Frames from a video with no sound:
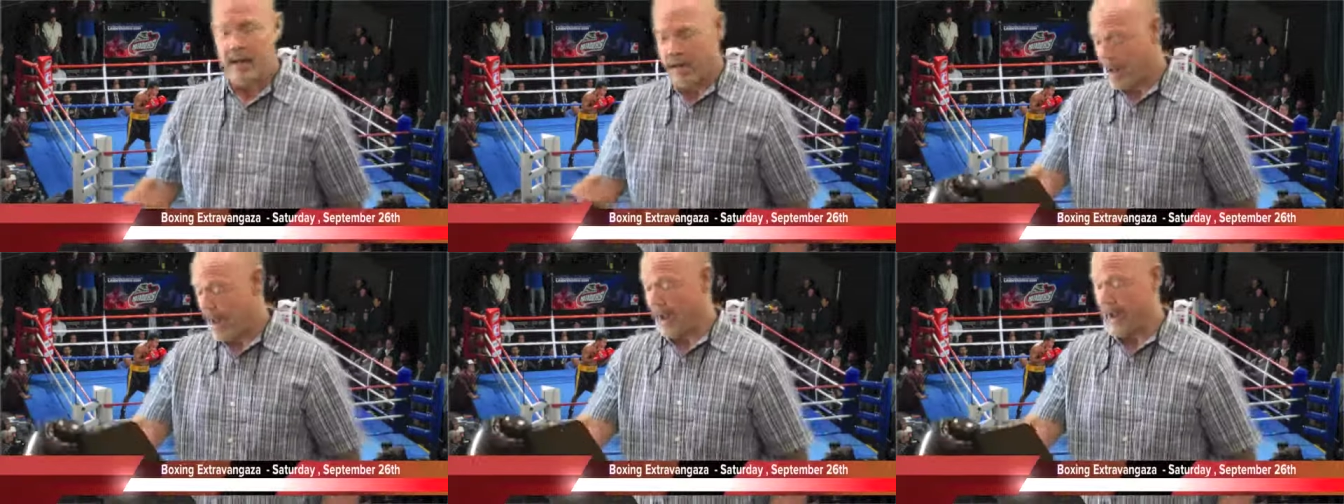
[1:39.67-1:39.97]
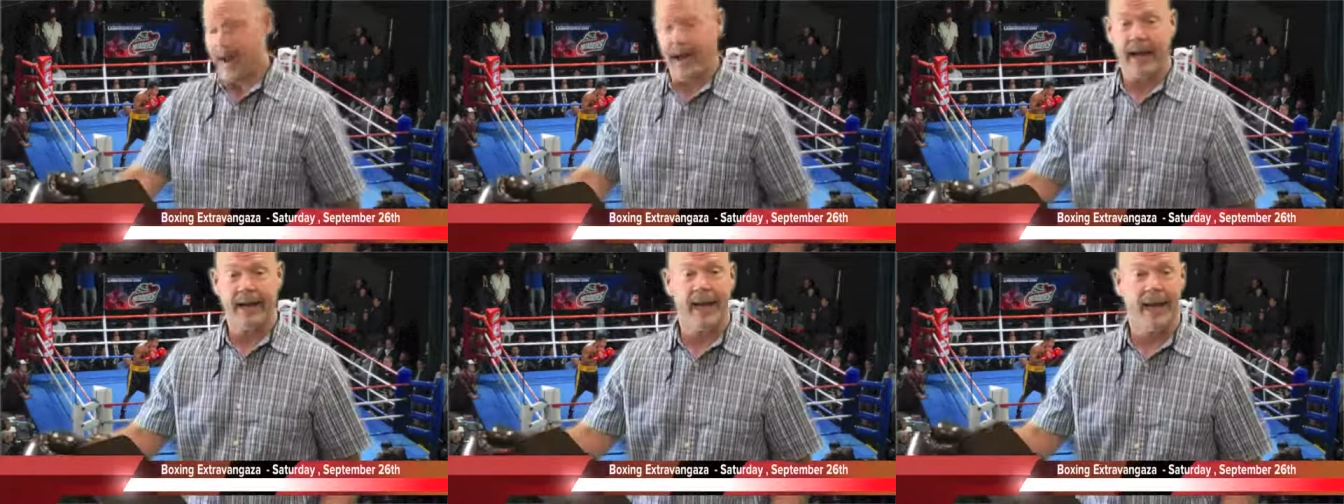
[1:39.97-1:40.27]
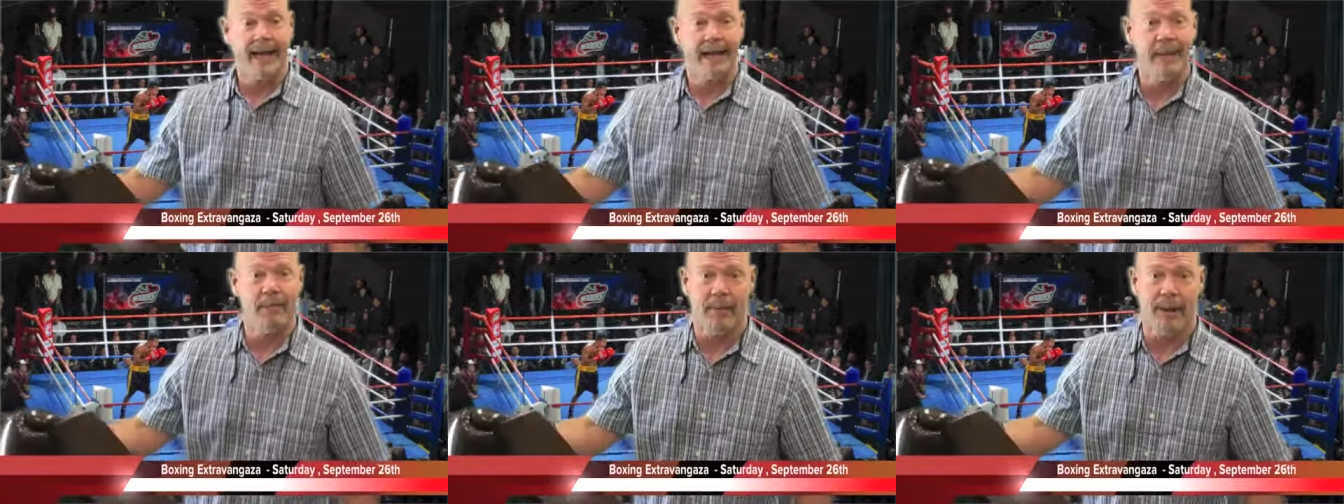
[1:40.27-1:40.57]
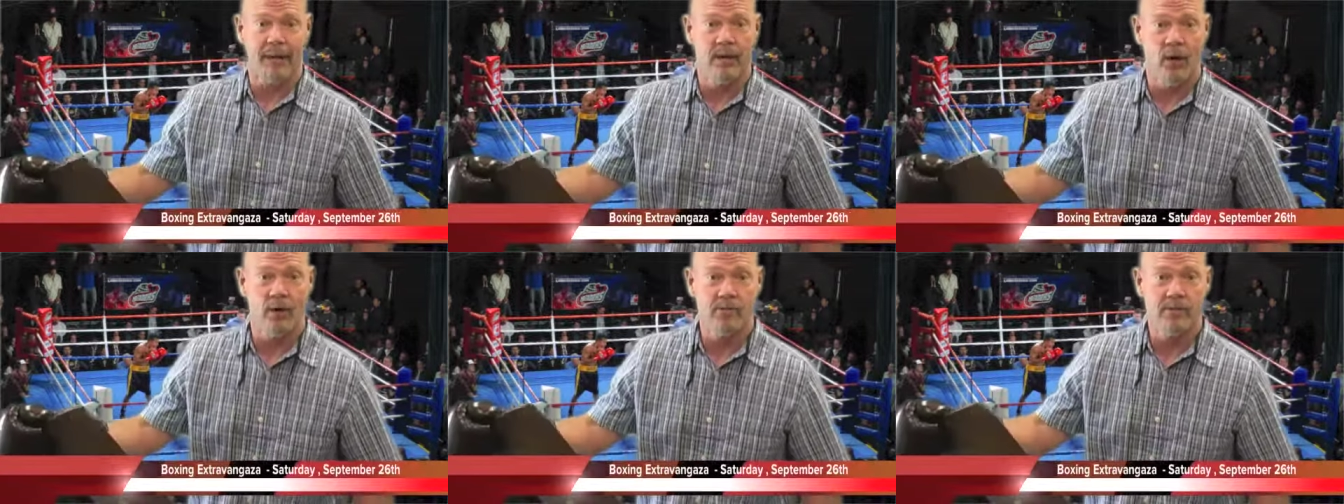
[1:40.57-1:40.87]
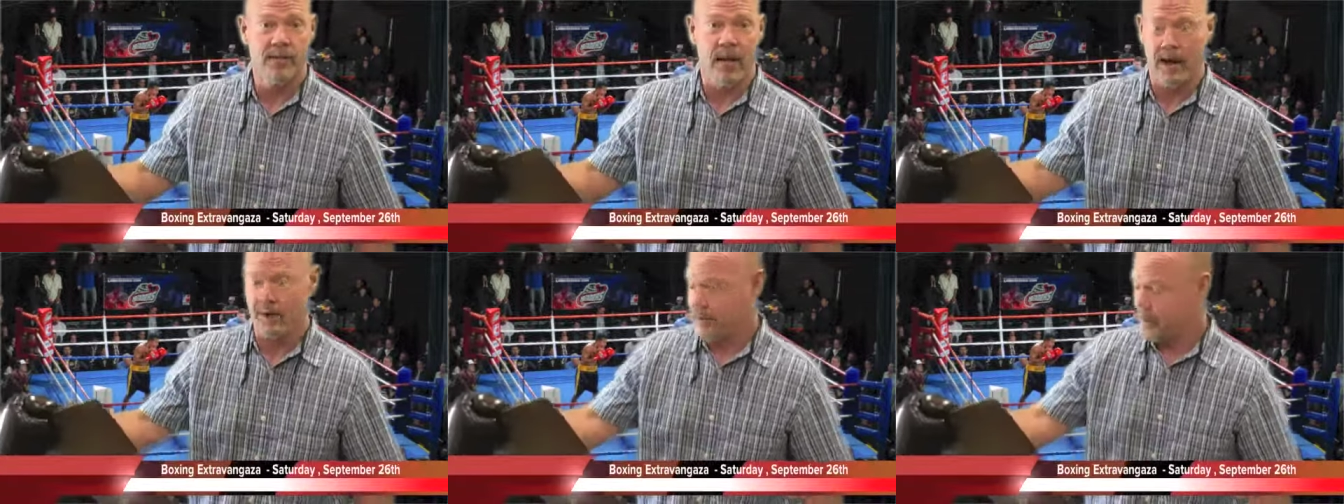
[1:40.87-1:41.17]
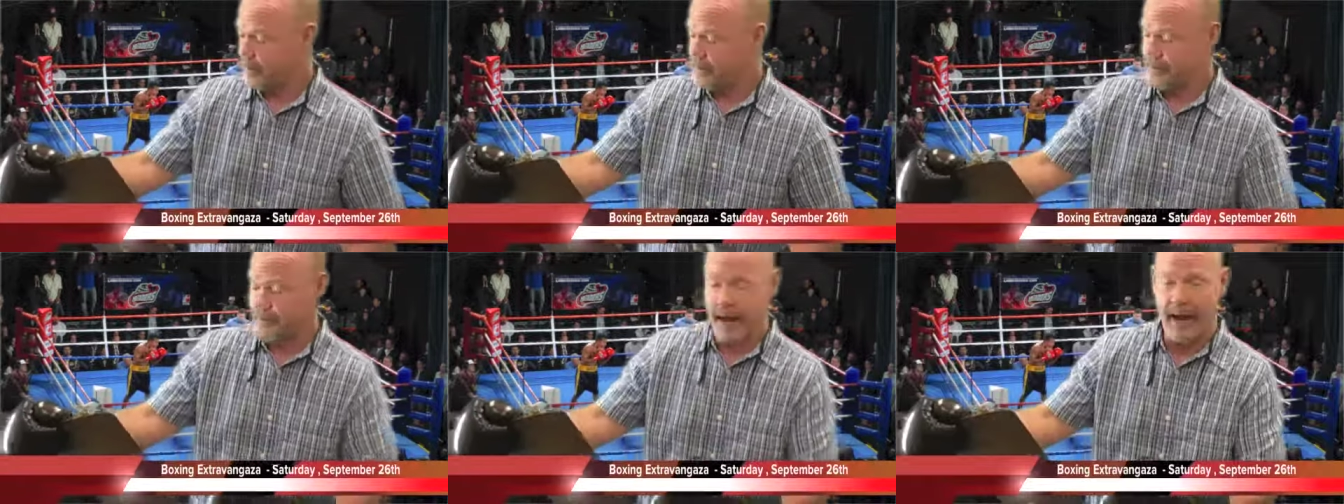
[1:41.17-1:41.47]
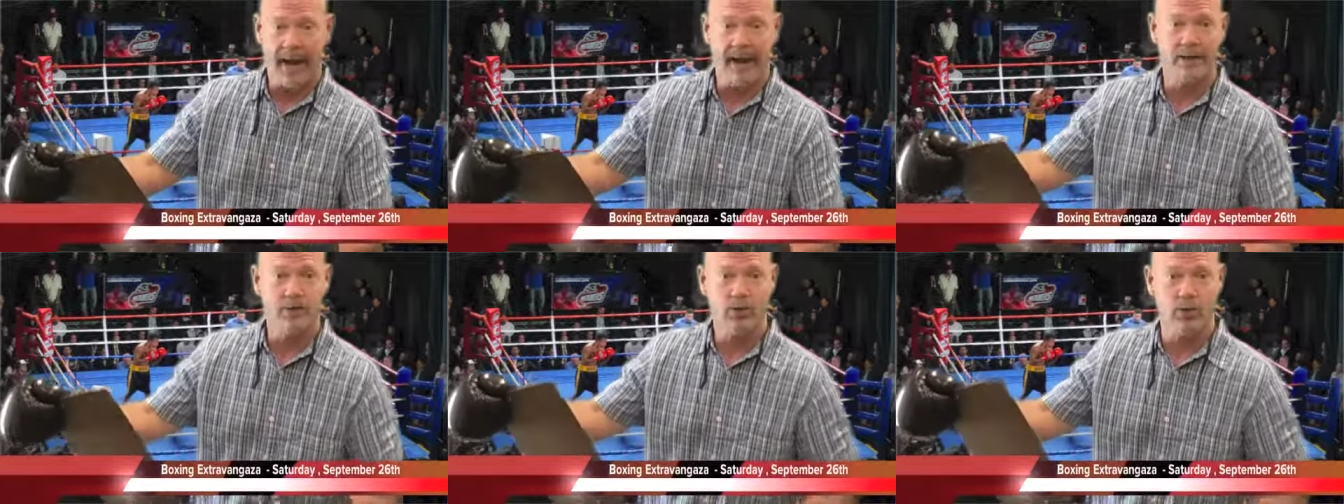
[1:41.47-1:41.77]
Uh, I got to get my notes out because
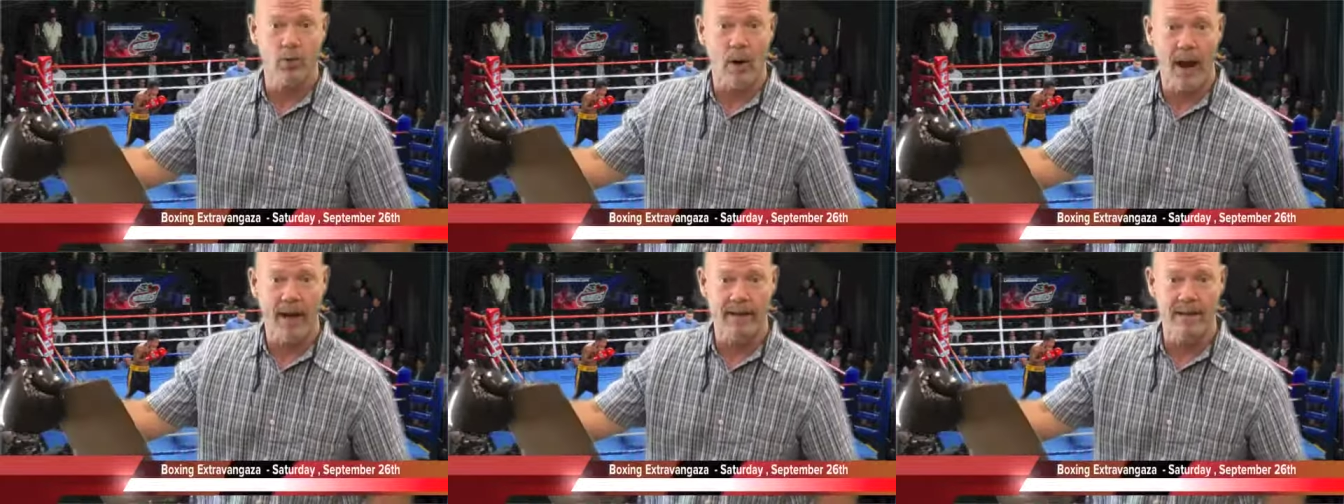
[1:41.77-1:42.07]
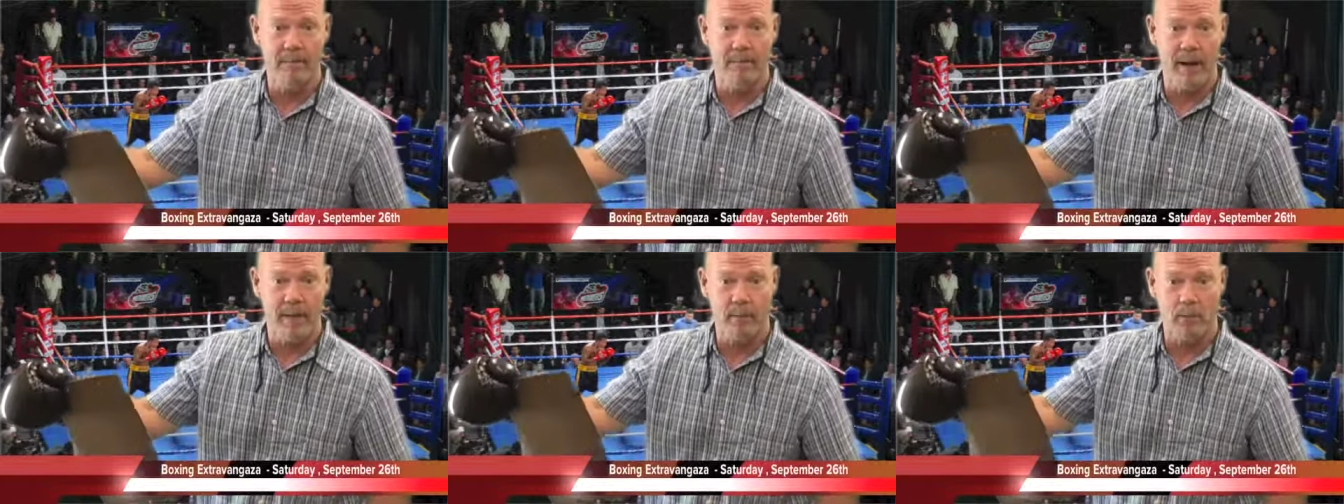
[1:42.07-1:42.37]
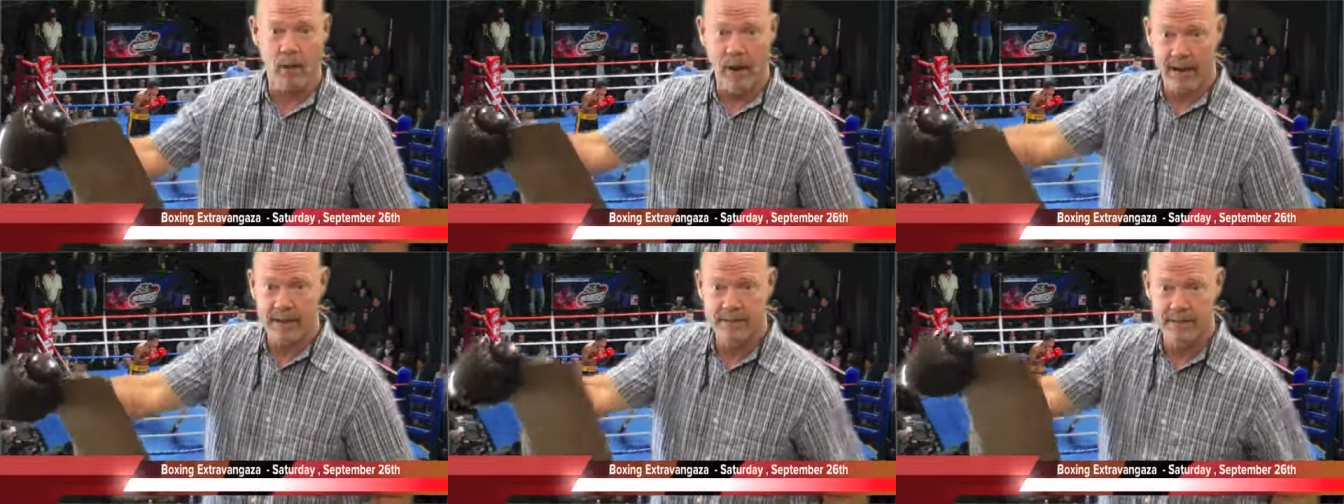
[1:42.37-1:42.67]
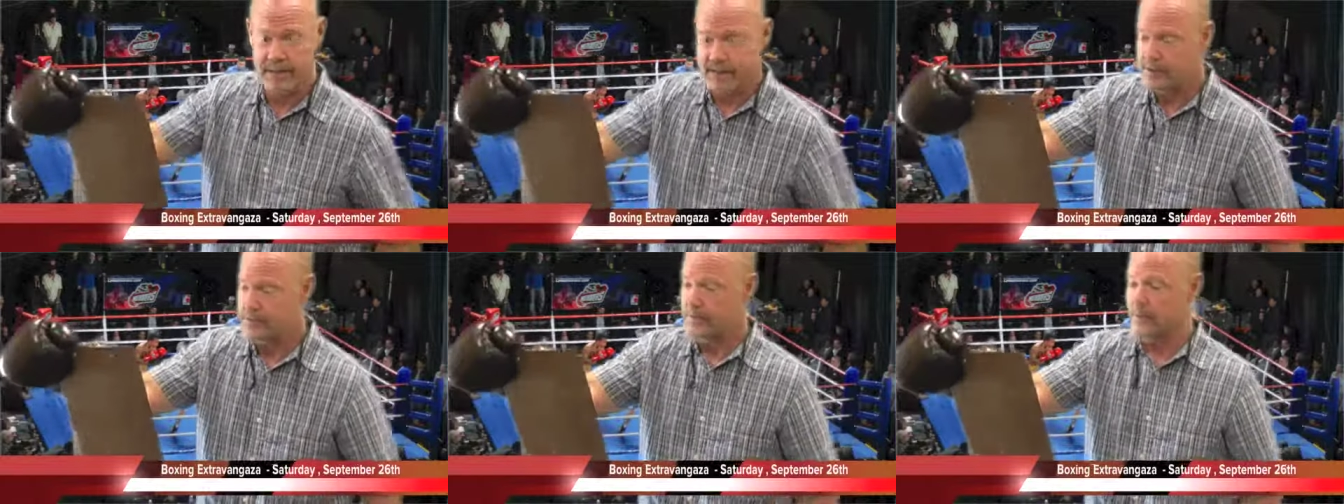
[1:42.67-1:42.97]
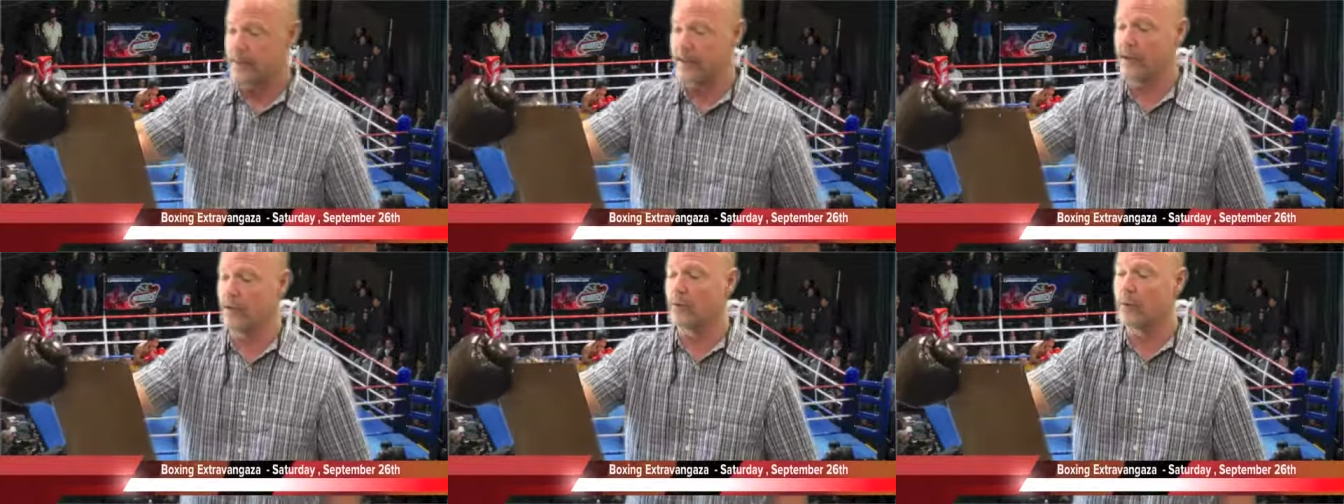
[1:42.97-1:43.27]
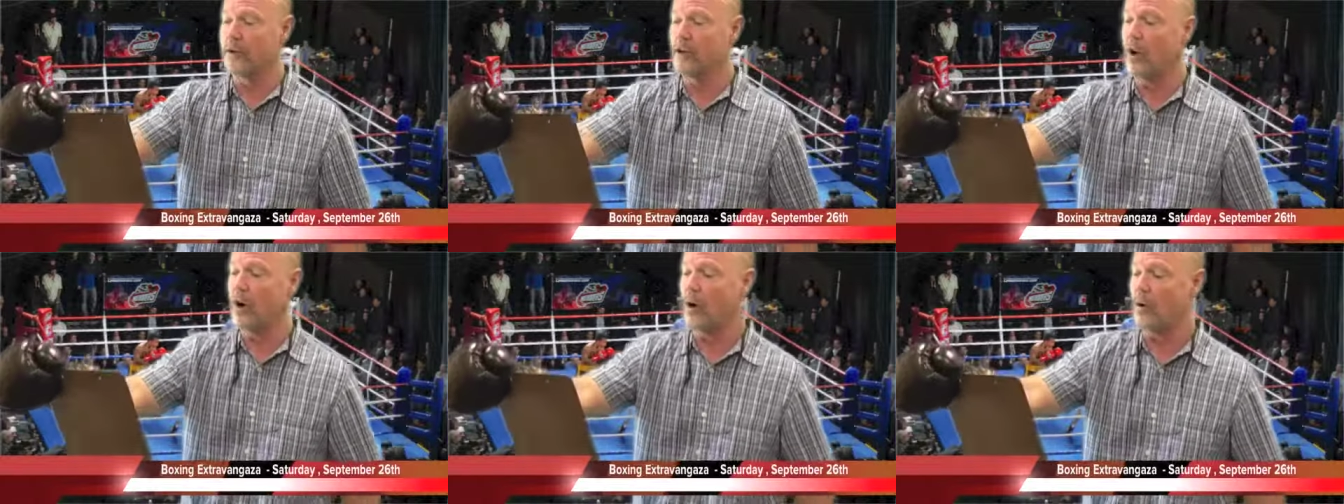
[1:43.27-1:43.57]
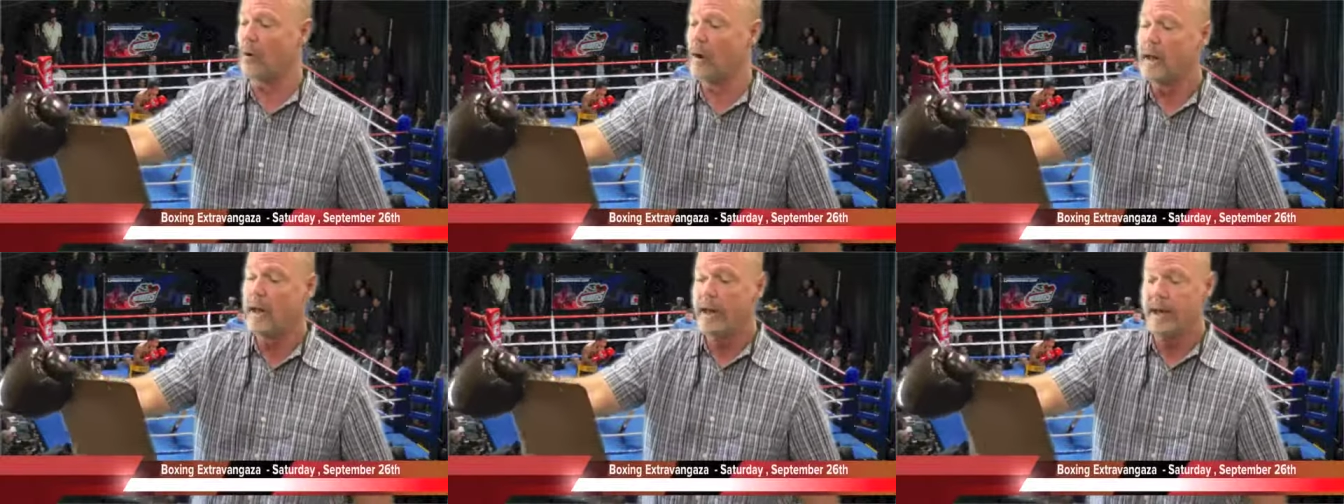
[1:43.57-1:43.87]
I tried to memorize this, but here we
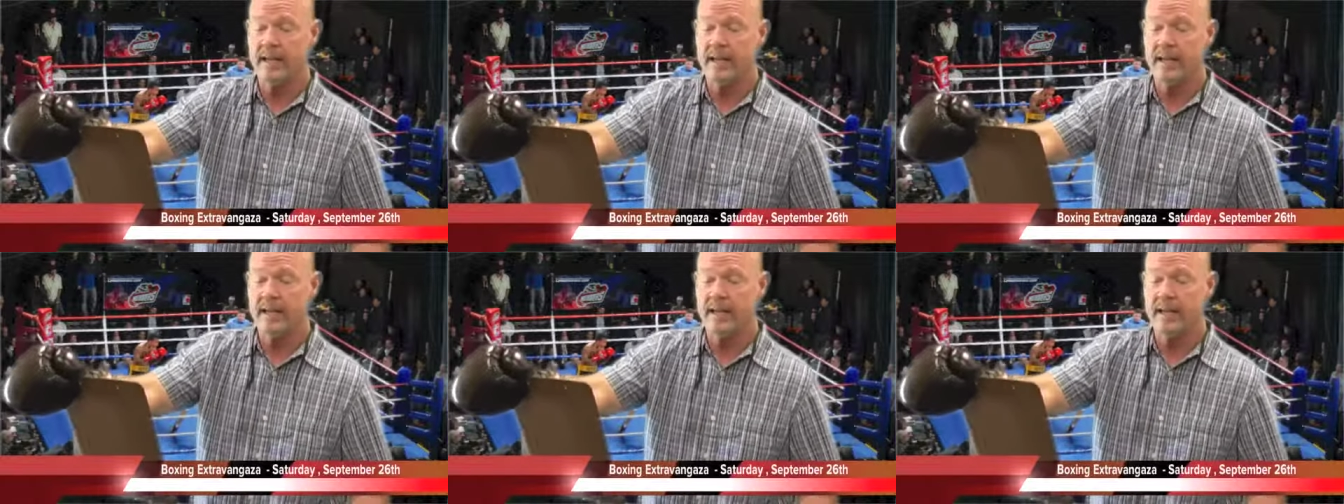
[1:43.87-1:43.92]
go.